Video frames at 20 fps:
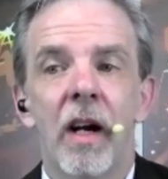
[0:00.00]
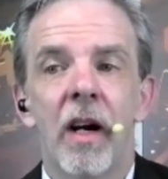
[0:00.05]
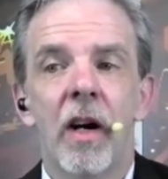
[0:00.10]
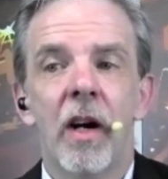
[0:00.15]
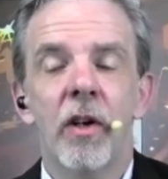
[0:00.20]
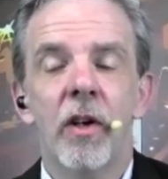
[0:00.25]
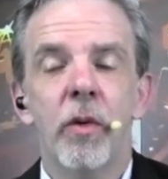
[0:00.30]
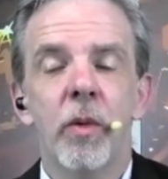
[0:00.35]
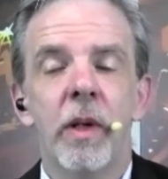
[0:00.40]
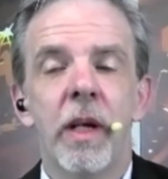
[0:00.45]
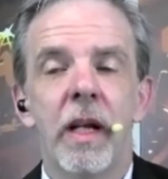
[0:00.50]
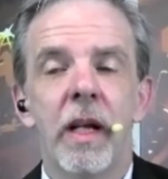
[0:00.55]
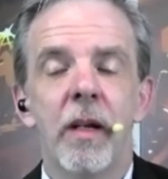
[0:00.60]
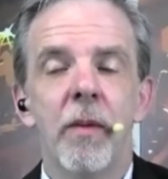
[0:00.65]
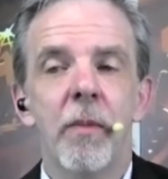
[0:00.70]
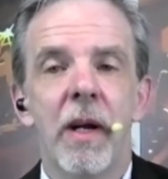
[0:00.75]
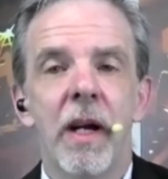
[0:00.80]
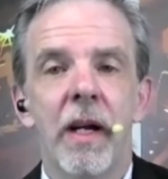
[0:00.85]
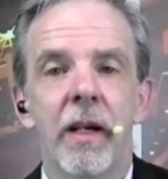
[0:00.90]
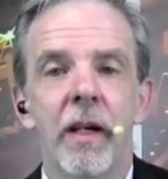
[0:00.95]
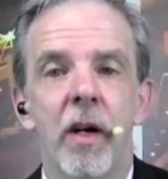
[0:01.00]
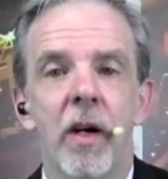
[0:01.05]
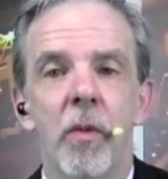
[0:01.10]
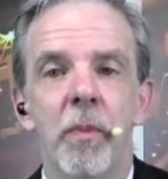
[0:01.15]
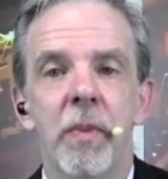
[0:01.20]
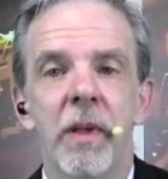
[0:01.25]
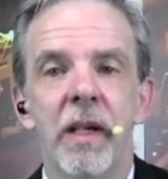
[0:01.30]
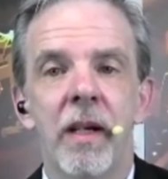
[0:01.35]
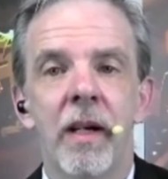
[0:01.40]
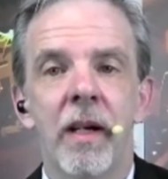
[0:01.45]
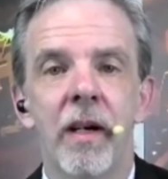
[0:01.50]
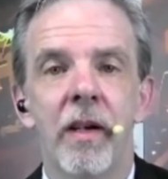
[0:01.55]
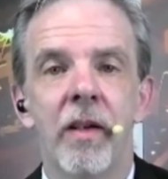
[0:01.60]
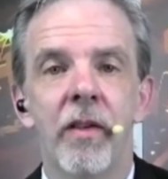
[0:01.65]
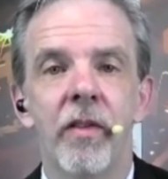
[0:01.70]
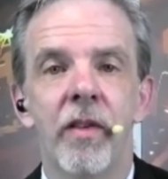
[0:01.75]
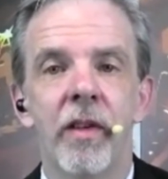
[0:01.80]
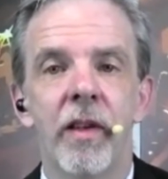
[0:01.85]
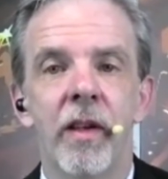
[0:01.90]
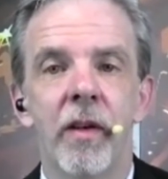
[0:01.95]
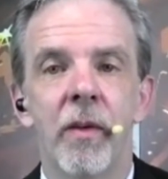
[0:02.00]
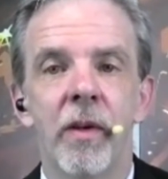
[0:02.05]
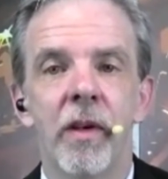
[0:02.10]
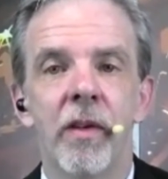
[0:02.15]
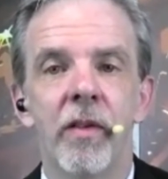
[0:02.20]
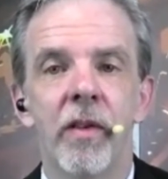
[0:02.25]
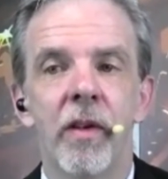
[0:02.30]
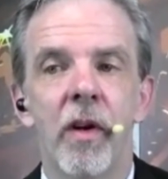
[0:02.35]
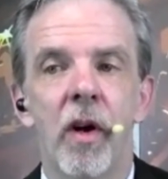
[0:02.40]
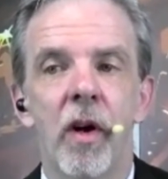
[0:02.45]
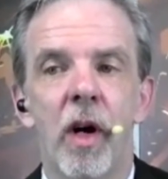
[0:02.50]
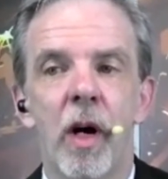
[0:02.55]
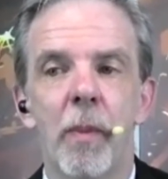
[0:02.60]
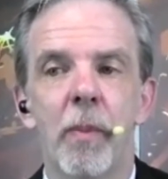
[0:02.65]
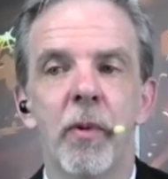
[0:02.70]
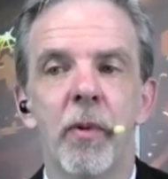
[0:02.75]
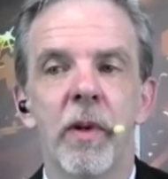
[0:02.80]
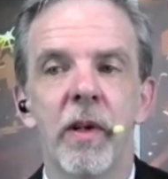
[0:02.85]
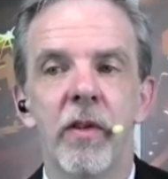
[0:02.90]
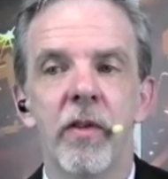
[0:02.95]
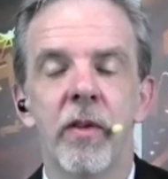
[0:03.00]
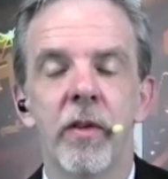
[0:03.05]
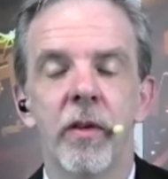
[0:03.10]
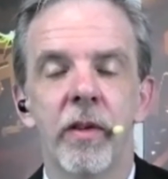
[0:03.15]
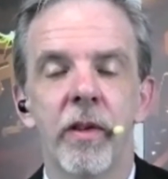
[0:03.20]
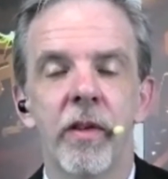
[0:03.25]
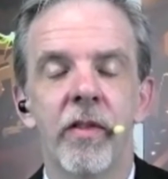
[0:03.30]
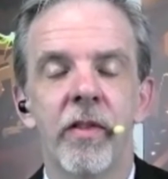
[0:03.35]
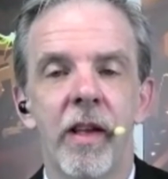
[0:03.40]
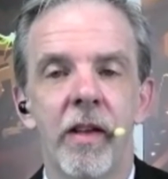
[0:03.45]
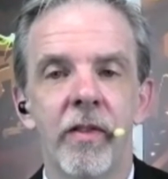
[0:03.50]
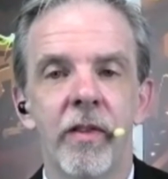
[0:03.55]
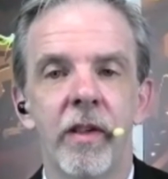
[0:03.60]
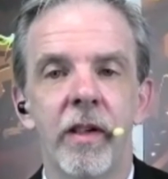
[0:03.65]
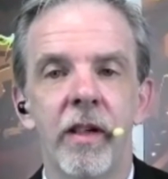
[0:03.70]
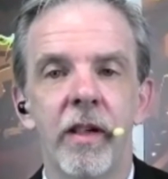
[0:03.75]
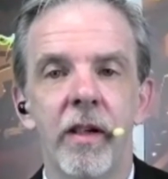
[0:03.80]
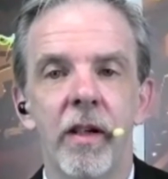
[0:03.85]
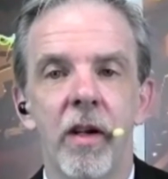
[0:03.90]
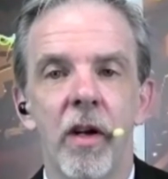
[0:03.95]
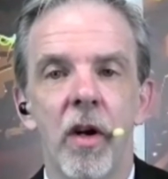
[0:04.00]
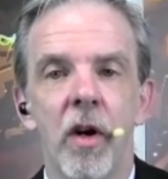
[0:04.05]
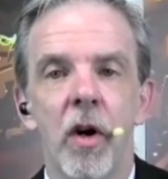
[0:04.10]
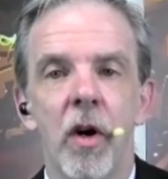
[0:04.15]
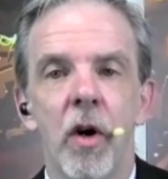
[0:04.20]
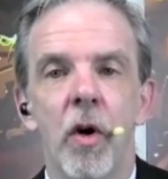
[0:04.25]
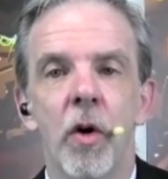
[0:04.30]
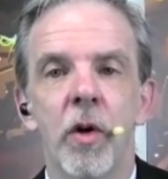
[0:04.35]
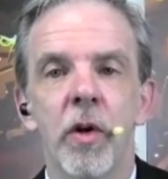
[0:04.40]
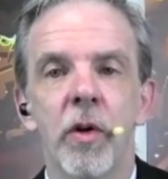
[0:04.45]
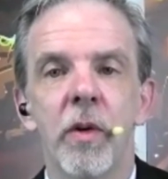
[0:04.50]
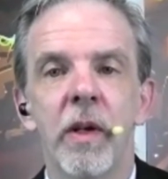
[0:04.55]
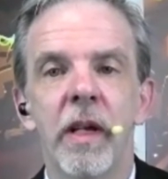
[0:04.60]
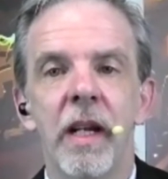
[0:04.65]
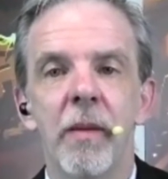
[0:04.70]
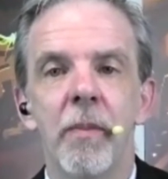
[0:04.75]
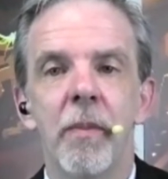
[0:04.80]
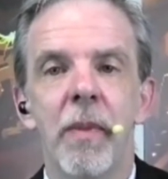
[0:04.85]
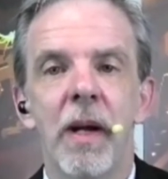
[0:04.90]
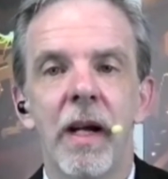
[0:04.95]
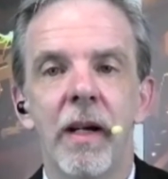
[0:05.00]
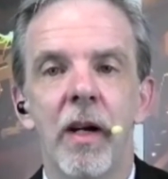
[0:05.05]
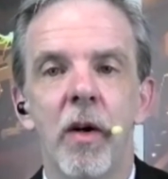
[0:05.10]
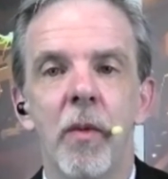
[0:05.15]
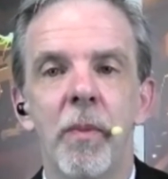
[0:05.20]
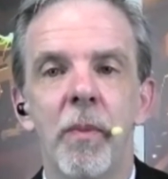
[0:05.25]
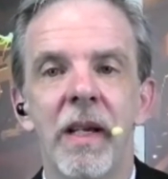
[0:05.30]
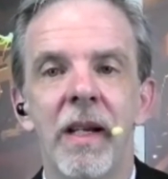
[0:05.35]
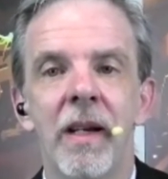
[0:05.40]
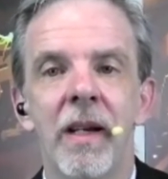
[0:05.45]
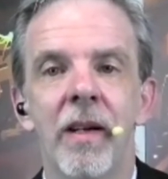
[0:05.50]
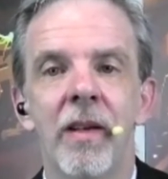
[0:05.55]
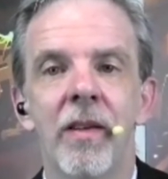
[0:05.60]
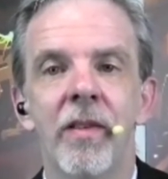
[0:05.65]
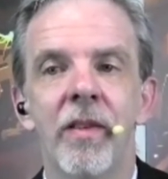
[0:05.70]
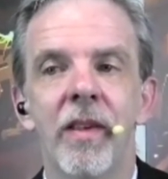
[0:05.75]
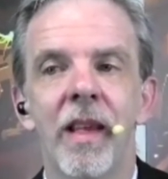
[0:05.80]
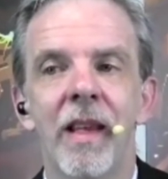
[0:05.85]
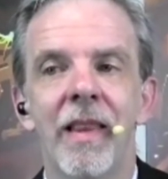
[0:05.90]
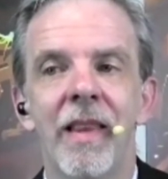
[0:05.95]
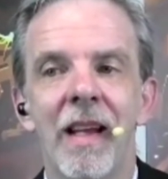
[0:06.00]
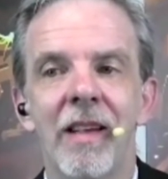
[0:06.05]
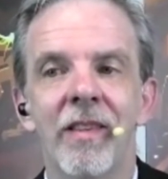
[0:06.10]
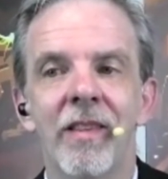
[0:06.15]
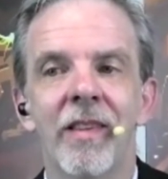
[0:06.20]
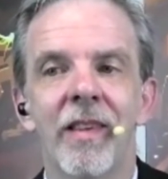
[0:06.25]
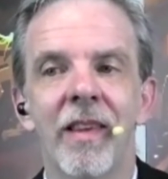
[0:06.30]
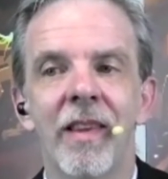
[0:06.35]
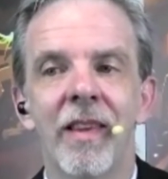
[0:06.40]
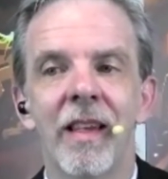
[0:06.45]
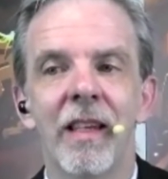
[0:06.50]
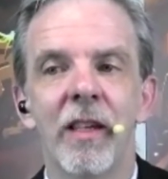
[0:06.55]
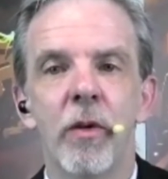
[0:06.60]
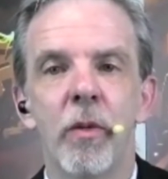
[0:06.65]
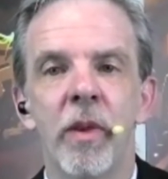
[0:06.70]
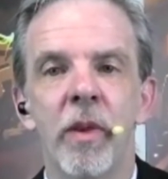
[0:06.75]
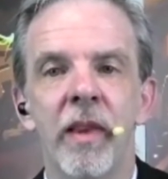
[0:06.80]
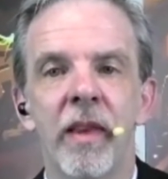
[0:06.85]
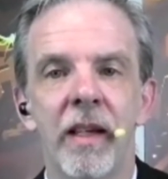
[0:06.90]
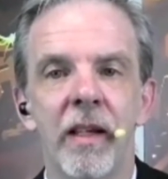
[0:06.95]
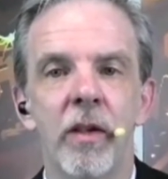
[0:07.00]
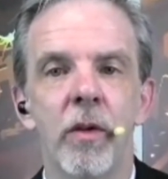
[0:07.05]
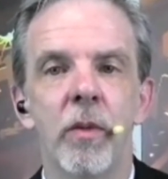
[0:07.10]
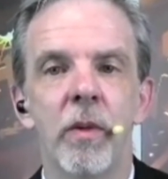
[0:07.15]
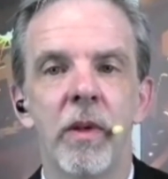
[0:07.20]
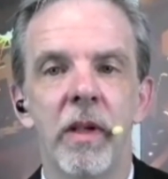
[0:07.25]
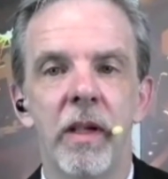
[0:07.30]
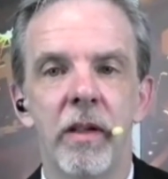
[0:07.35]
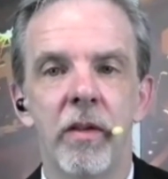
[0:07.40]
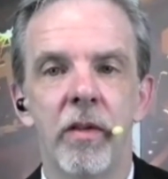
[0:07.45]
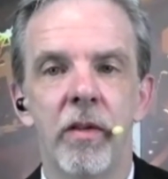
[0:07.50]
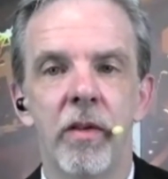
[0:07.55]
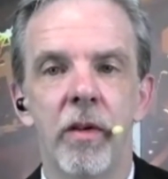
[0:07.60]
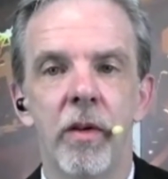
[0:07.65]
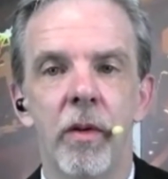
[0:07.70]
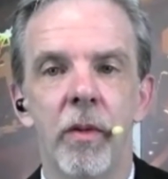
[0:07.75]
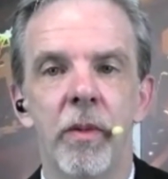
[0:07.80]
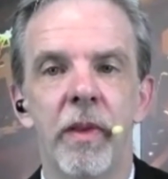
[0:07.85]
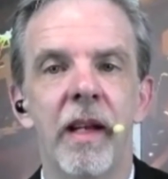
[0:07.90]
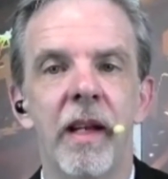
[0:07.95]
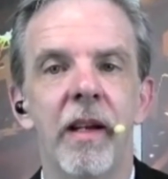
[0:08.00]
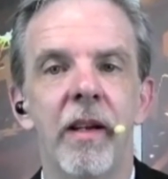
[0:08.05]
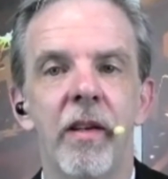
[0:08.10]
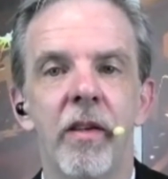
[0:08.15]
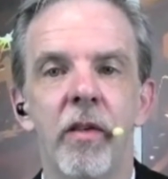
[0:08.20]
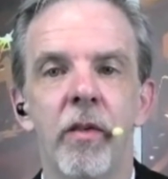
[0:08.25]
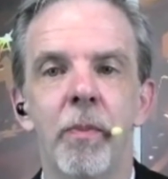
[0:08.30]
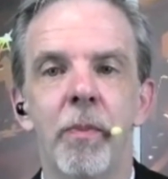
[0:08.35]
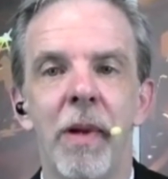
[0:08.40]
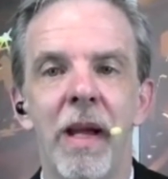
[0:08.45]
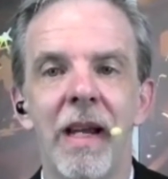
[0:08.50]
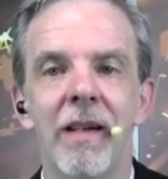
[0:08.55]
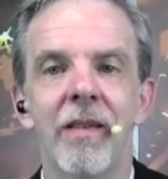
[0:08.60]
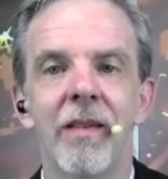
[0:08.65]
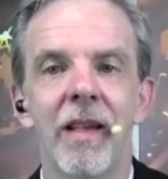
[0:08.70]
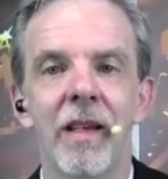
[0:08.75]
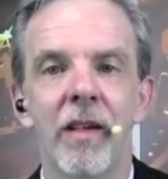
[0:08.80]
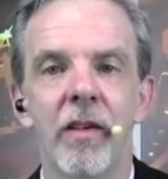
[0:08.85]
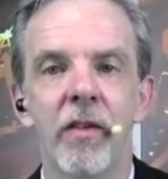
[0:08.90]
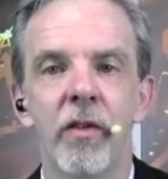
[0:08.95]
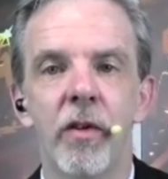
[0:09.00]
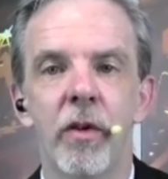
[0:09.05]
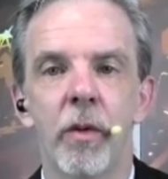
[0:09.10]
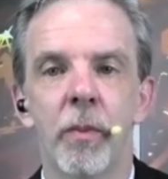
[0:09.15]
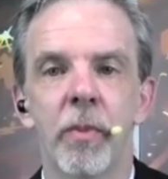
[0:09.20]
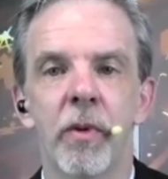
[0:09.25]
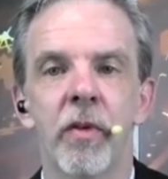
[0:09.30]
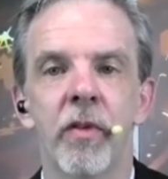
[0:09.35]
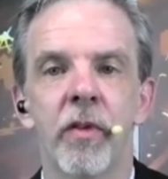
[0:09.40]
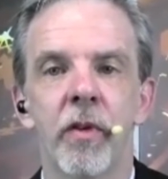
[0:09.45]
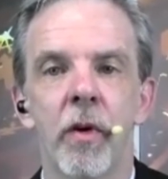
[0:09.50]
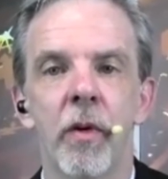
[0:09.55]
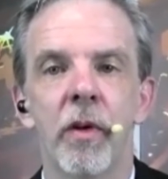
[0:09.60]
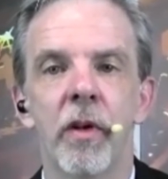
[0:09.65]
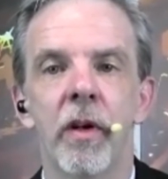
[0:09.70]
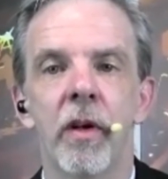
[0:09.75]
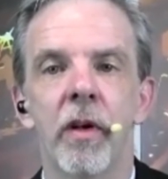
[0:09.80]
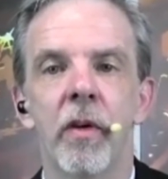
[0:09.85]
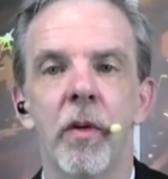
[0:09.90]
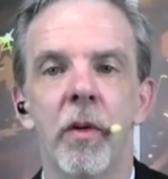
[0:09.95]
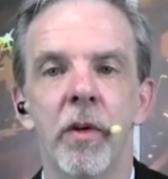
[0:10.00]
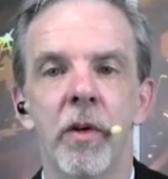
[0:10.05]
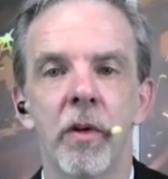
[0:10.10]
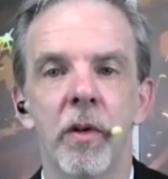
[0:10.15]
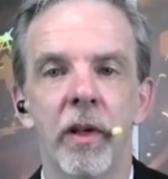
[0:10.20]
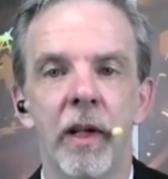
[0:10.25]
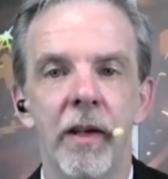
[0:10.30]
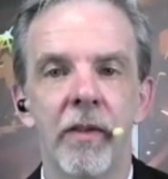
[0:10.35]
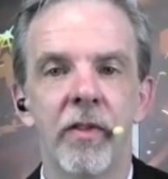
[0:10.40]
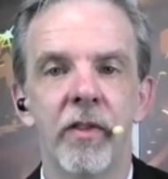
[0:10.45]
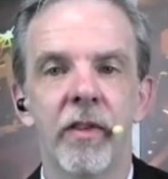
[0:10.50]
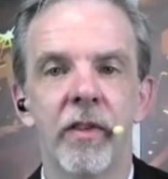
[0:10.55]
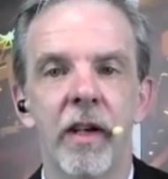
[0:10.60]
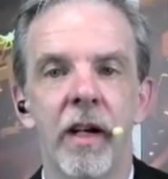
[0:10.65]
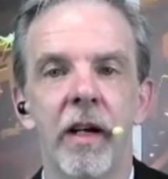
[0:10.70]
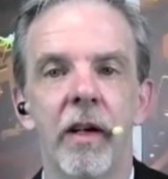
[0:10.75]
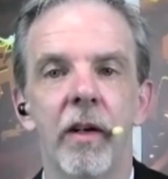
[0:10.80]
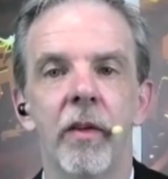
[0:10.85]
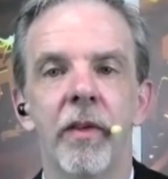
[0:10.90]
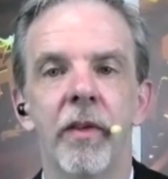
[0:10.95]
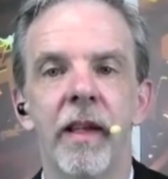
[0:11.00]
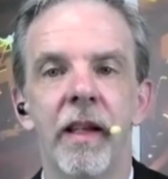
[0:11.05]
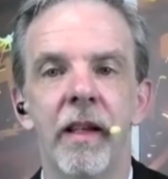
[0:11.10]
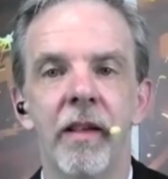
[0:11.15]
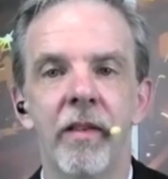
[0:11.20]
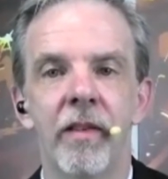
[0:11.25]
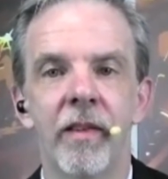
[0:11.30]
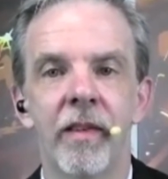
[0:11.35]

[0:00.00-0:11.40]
are you getting back out because there is an operational necessity, or are you getting back out because that's the thing you think you need to do, that it is baked into your persona or your lifestyle, that